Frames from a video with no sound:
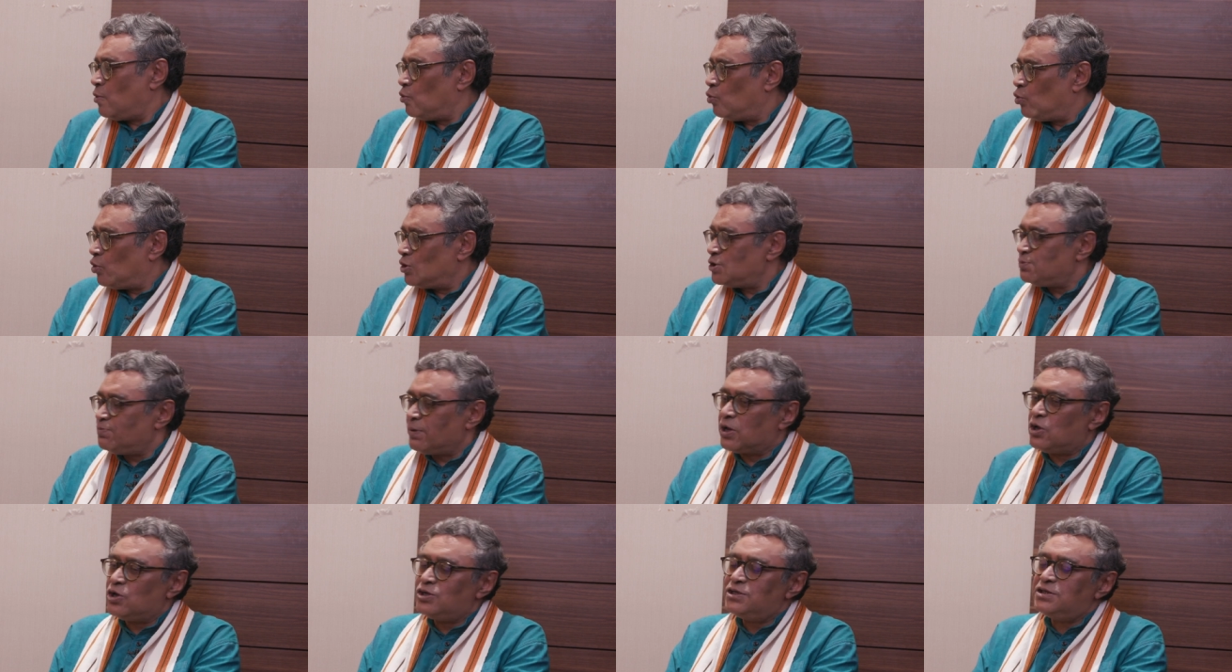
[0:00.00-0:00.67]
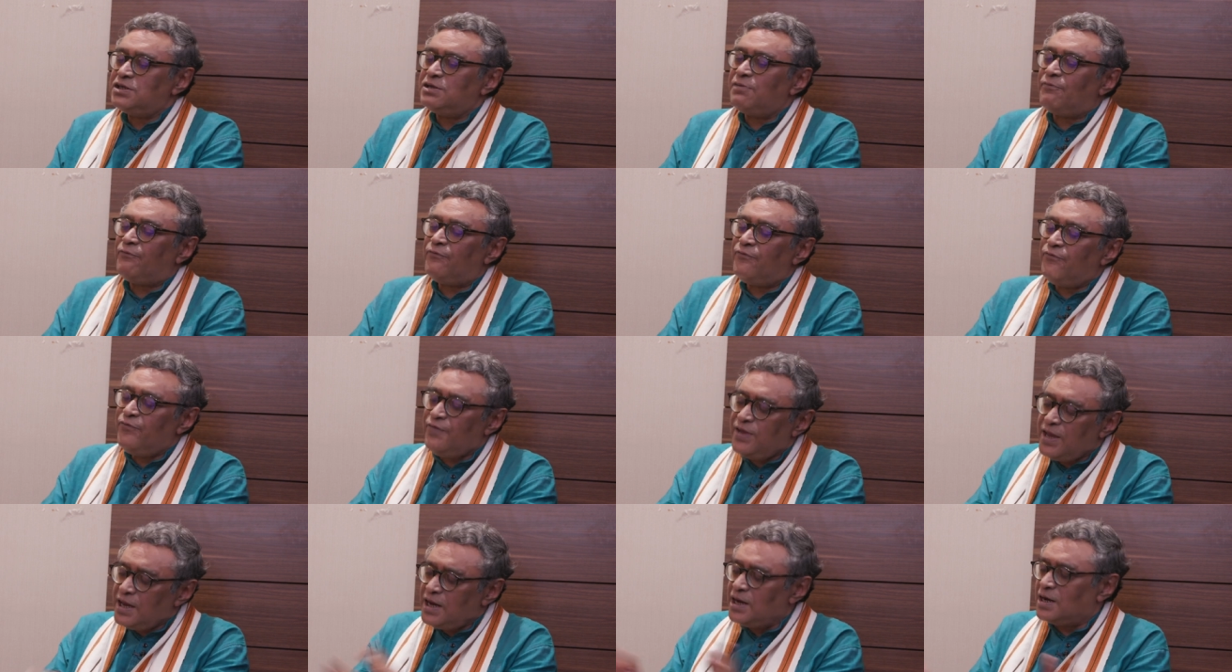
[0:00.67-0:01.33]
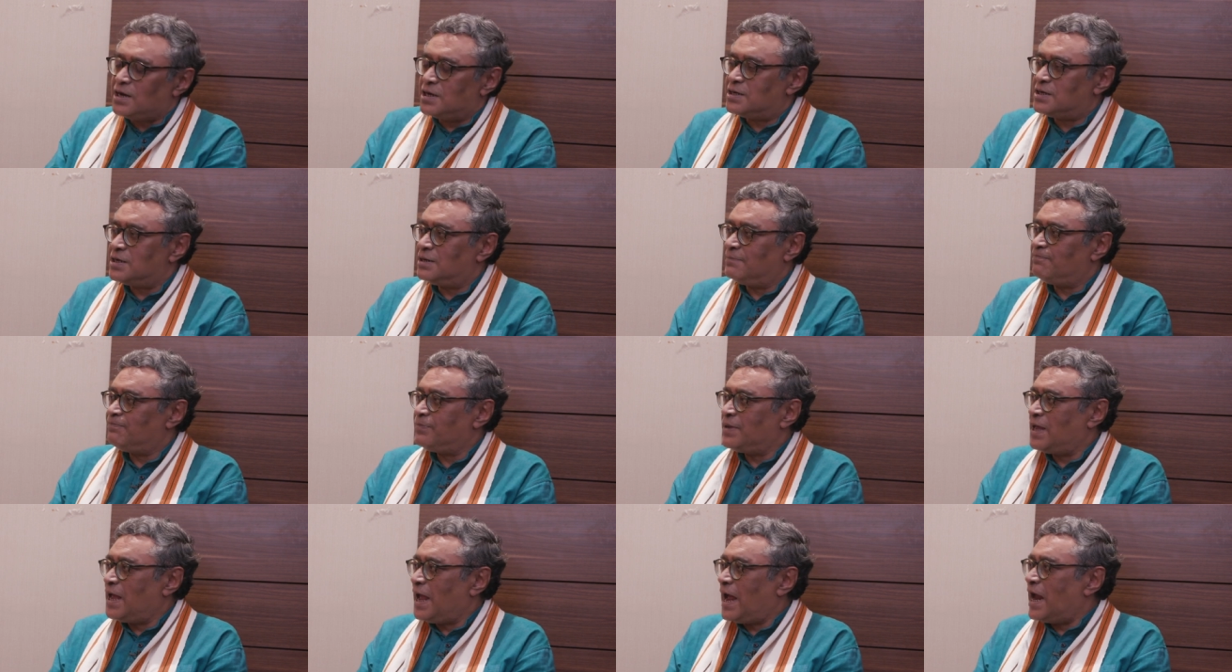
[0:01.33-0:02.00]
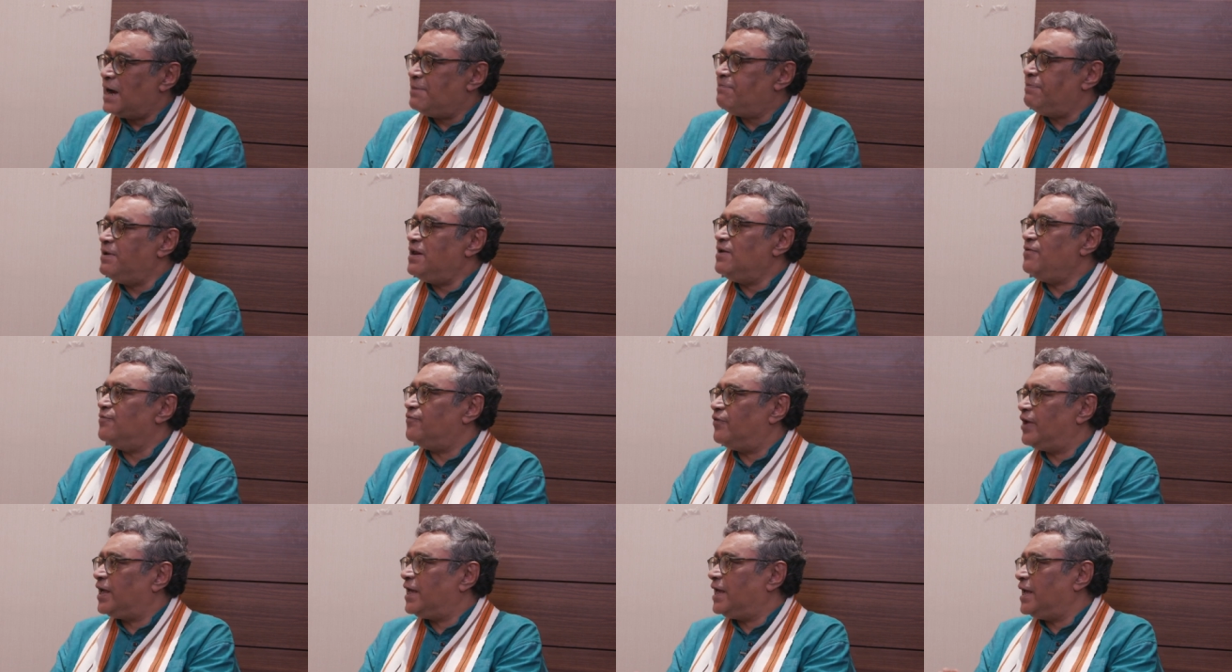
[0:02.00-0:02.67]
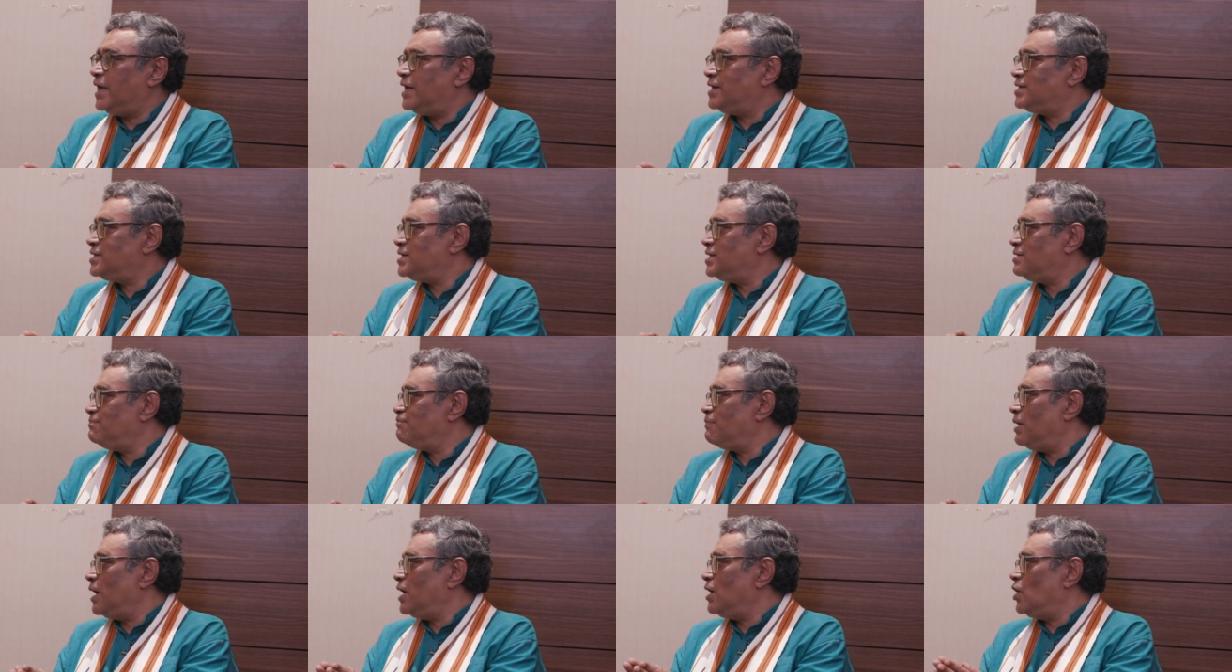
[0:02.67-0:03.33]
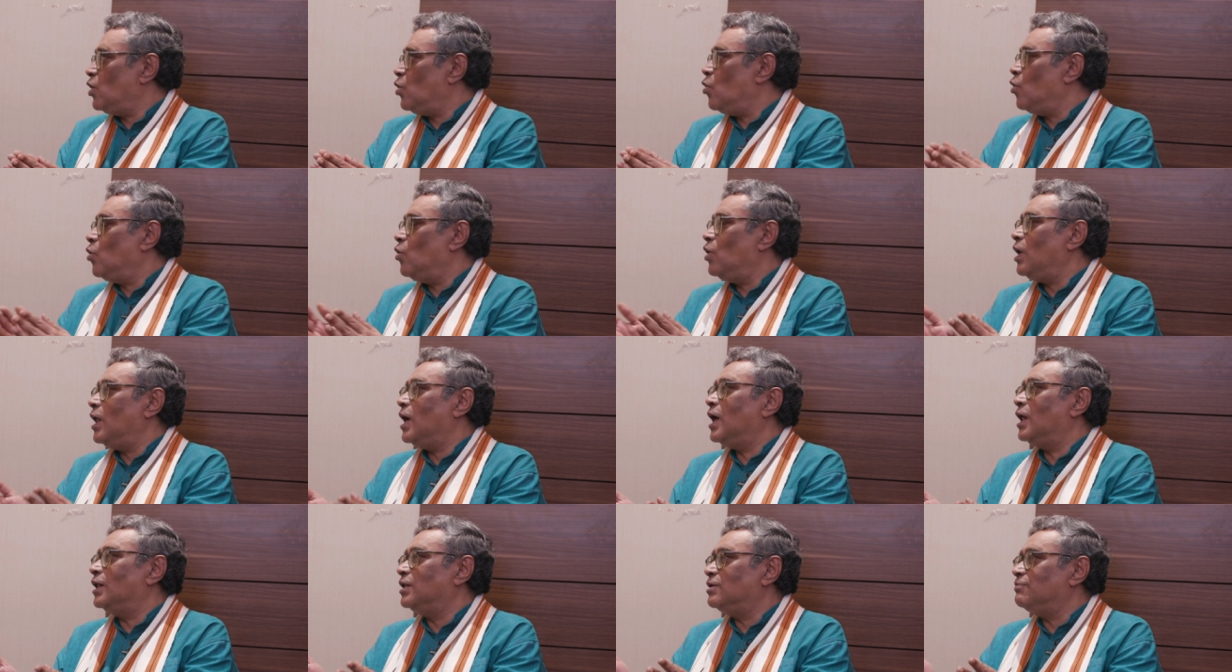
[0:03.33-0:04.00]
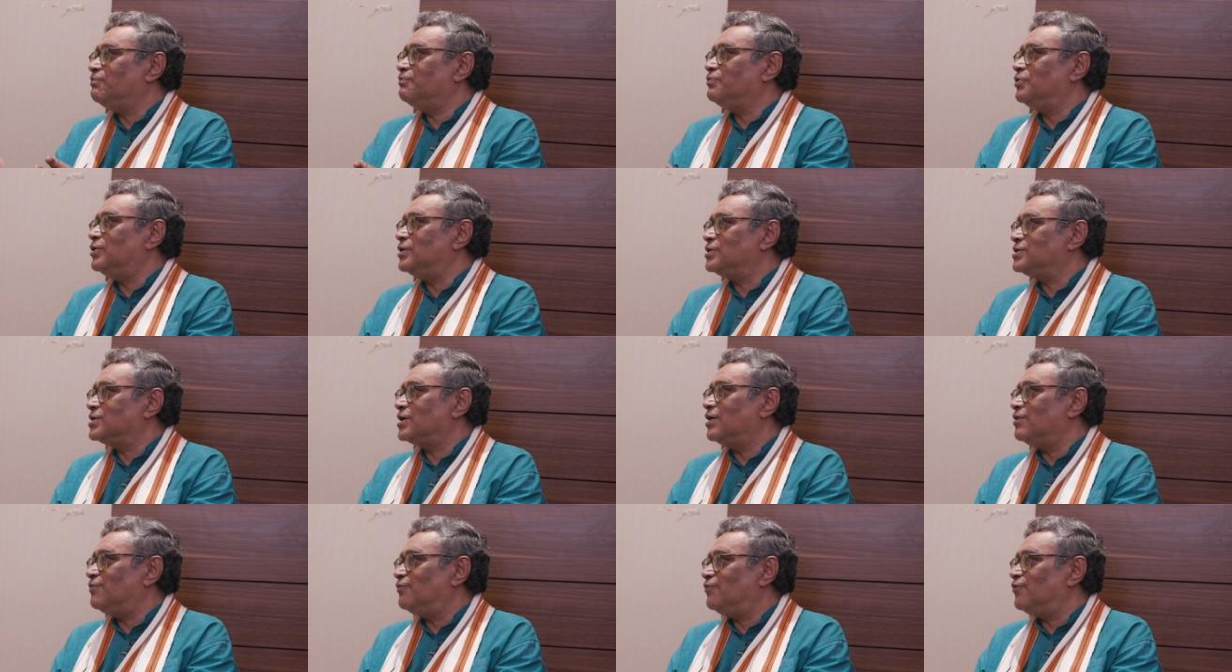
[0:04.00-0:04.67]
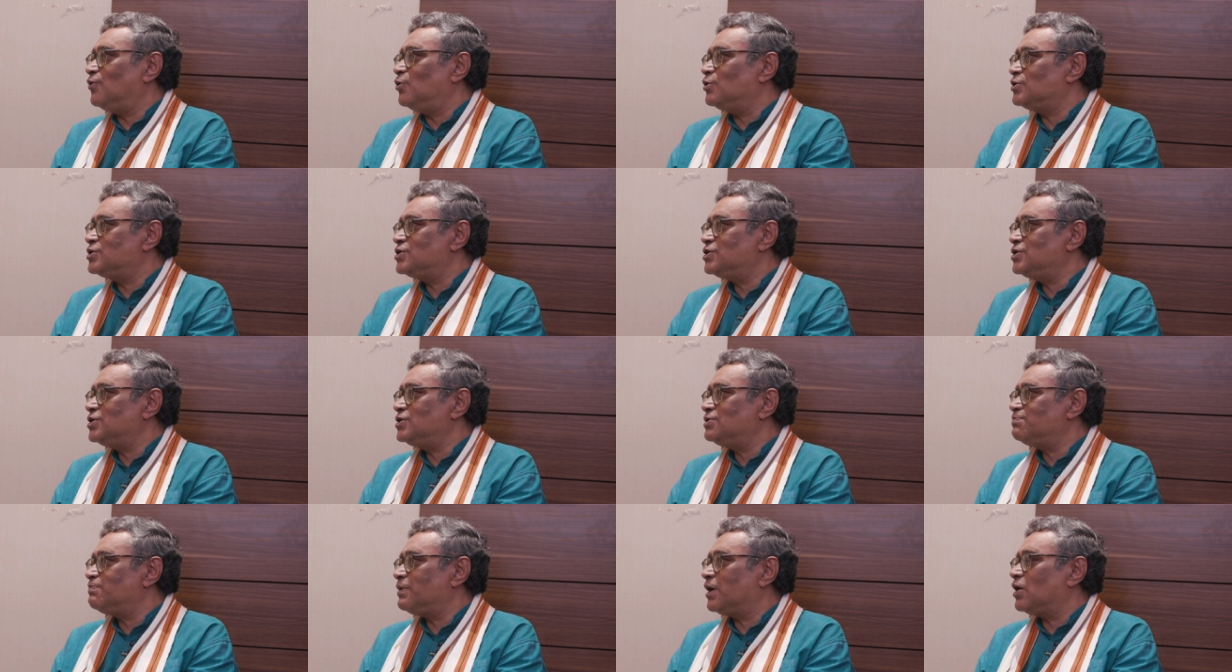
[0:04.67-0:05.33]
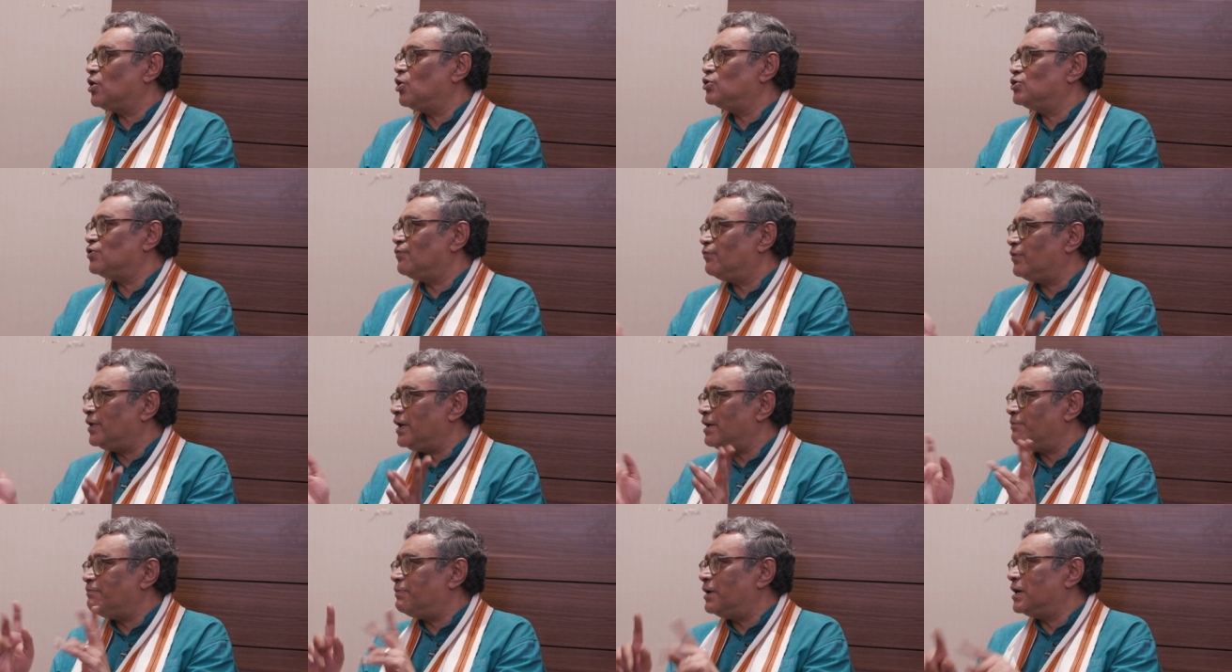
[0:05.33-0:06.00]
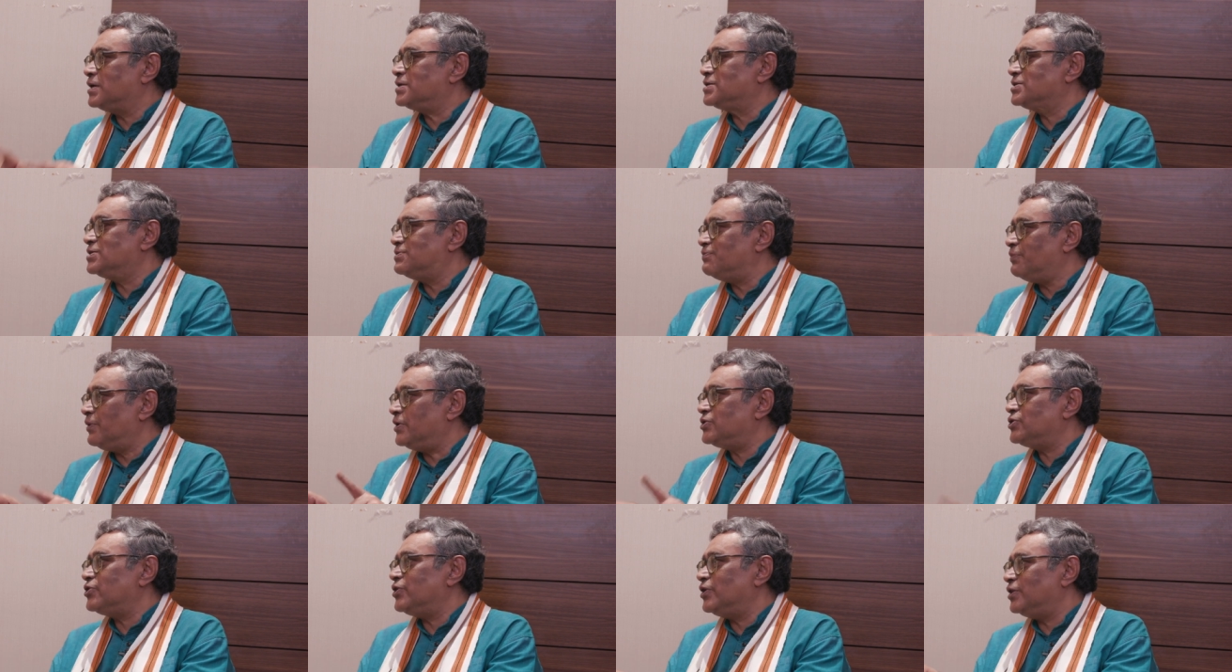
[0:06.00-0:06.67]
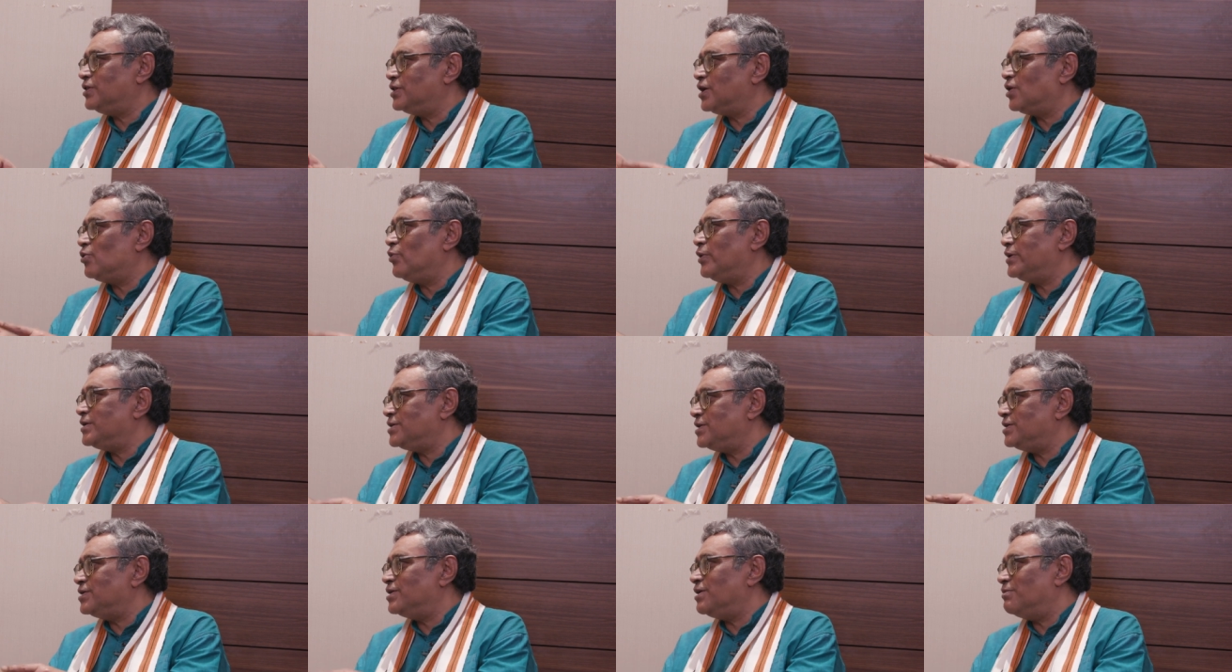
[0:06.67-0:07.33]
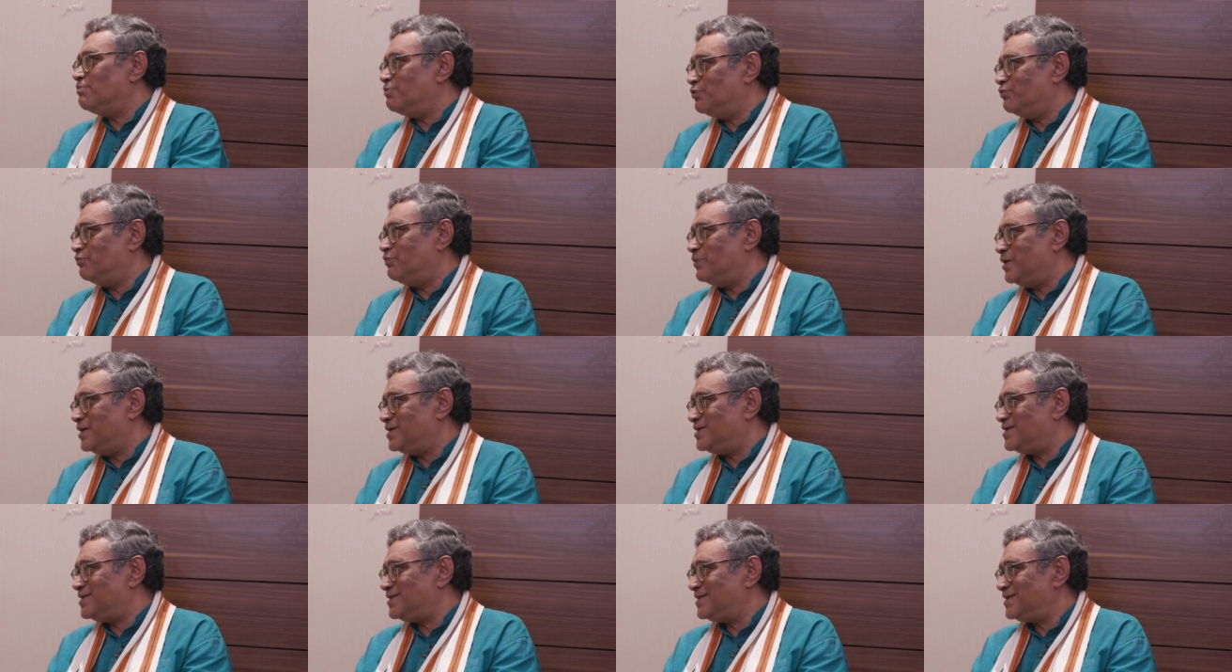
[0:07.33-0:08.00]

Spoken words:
was because the field had been vacated by all other political forces because of their participation in the Quit India movement.